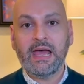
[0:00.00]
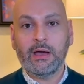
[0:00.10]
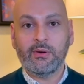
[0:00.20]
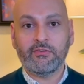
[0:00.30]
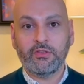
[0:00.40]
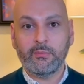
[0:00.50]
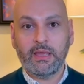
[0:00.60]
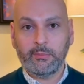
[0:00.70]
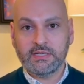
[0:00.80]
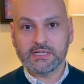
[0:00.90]
However, there
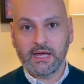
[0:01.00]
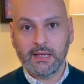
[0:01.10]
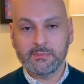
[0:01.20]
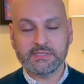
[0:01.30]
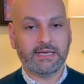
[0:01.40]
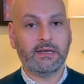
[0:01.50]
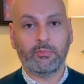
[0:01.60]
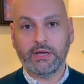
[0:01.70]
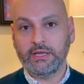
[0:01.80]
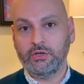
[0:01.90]
may be times like in a
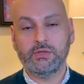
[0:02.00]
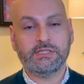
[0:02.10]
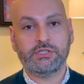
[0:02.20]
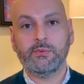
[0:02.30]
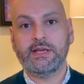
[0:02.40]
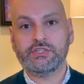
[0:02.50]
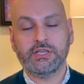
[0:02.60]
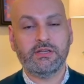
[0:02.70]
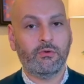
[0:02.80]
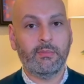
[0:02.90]
breaking news
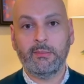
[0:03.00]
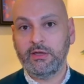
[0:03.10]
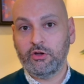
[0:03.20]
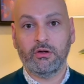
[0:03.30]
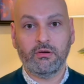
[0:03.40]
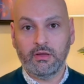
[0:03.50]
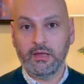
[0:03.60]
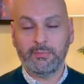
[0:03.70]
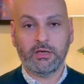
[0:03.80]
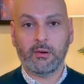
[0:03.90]
situation, or maybe you're
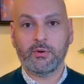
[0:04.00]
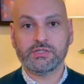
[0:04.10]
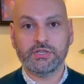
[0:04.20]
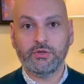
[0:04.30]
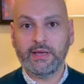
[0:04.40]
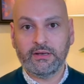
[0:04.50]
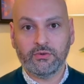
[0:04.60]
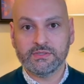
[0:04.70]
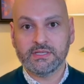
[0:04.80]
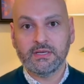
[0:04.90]
a PR person who
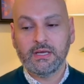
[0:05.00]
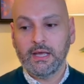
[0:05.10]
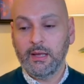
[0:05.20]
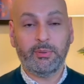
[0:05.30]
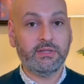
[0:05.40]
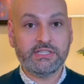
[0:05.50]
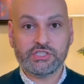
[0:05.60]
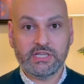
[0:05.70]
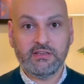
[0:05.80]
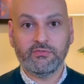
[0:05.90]
handles a police
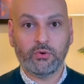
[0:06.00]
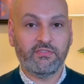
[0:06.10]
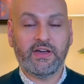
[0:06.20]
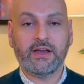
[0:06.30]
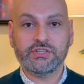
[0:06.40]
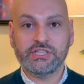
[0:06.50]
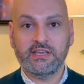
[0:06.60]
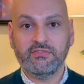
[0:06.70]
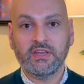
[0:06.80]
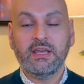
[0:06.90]
chief or a fire
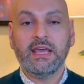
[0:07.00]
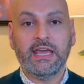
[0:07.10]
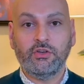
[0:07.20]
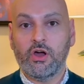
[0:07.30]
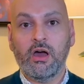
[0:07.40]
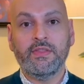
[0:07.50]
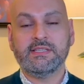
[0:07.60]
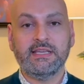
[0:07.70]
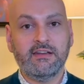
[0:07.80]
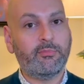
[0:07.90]
chief, and you're on the
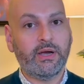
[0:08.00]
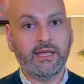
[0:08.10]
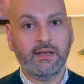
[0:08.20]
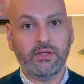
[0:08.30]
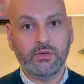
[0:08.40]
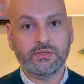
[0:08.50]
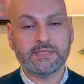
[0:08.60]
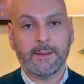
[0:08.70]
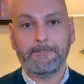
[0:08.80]
scene of breaking news